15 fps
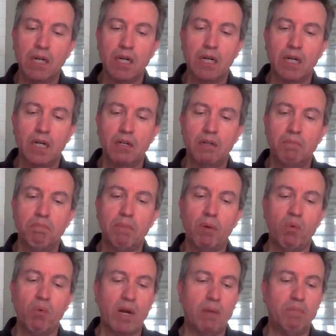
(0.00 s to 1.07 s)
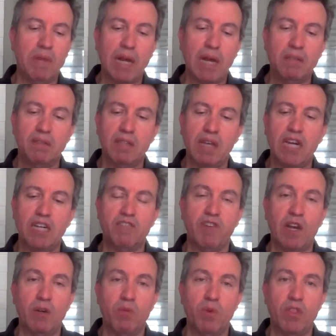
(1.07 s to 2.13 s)
But what I'm not
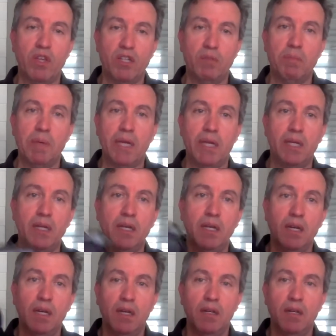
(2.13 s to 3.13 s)
satisfied with has been